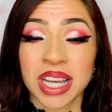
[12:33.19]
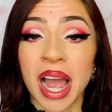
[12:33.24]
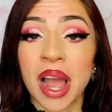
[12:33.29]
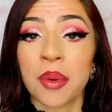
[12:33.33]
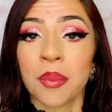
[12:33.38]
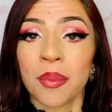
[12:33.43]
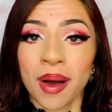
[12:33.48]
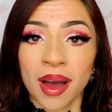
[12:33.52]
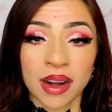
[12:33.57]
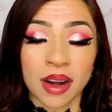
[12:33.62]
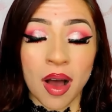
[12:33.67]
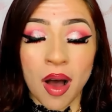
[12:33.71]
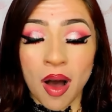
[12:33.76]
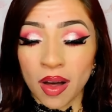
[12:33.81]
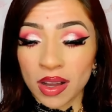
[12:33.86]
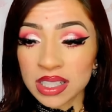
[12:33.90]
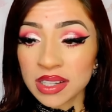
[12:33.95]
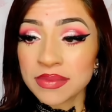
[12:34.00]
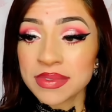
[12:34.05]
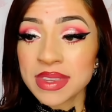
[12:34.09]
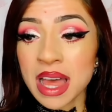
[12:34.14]
I want
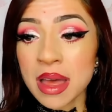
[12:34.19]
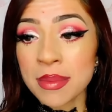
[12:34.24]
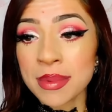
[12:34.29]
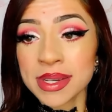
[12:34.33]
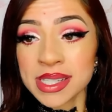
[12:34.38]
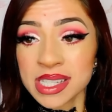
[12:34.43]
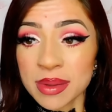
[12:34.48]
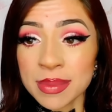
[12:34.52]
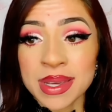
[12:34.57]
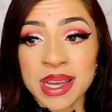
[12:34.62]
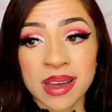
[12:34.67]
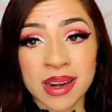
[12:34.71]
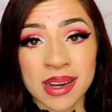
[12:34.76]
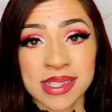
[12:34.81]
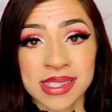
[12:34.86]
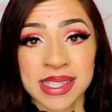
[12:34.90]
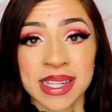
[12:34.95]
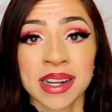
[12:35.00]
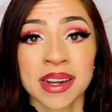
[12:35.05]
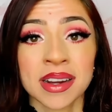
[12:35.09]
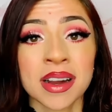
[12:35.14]
all of them, to be
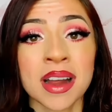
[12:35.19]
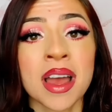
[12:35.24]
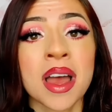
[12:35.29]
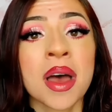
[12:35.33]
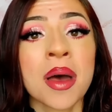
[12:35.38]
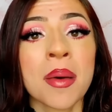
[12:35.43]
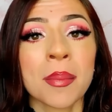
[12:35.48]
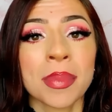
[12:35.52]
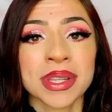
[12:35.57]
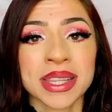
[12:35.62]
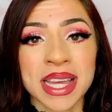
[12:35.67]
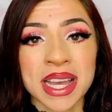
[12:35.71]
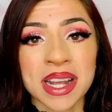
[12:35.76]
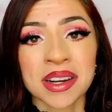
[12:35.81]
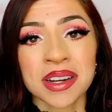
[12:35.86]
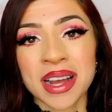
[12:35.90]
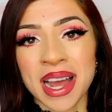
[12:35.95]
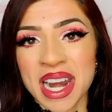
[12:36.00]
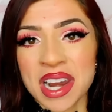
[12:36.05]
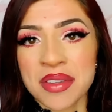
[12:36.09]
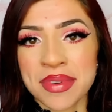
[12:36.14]
honest here, but they are
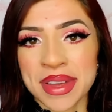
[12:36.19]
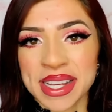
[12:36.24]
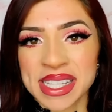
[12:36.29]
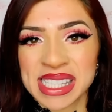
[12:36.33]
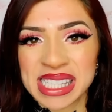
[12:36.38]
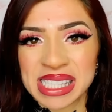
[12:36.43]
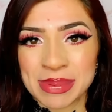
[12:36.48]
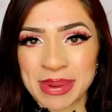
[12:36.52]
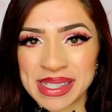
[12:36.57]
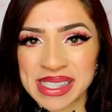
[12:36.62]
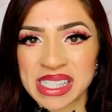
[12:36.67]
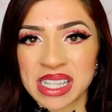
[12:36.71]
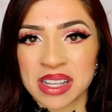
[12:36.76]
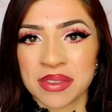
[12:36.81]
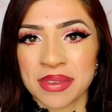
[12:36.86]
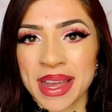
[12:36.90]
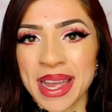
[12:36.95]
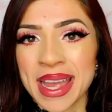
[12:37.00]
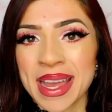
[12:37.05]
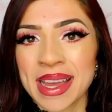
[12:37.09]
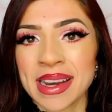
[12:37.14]
kind of expensive,
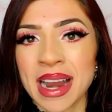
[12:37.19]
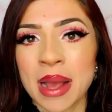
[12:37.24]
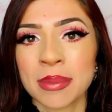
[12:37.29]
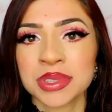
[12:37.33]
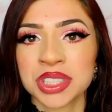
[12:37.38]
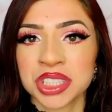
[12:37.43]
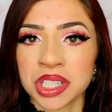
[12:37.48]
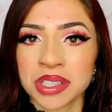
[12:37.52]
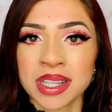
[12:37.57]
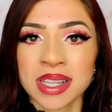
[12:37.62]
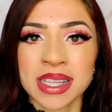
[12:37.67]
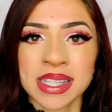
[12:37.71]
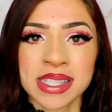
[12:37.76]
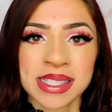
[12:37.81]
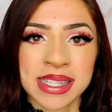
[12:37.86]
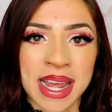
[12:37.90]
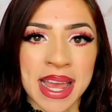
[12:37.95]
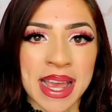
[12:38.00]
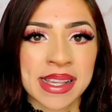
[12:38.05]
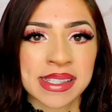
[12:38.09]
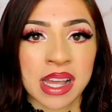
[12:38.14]
and I'm sure that this
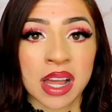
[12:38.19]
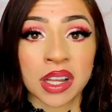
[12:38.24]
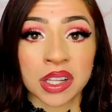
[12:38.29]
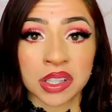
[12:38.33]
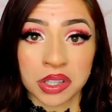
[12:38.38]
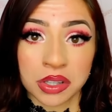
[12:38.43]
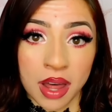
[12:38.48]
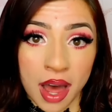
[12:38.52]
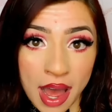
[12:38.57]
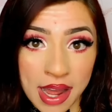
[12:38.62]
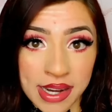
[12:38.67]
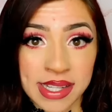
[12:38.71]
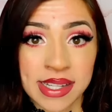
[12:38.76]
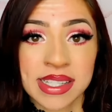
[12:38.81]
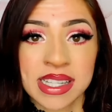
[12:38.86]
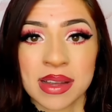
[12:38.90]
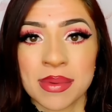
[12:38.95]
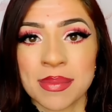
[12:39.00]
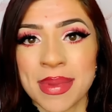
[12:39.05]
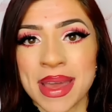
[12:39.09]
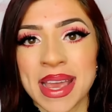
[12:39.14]
takes a lot
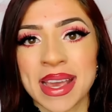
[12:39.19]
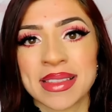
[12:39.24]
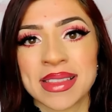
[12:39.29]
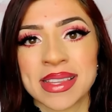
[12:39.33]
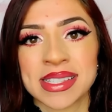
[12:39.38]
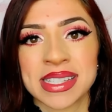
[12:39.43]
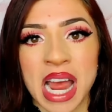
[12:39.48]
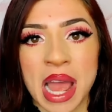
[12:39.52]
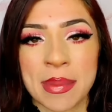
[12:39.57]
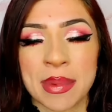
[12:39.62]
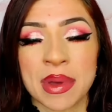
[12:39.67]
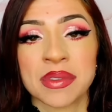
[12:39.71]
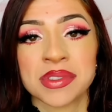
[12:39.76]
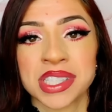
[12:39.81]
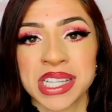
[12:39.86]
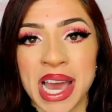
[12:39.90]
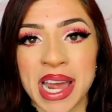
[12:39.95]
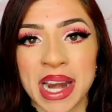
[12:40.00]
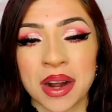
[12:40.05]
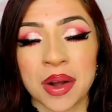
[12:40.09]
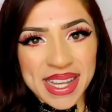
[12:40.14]
to make this type of shadow.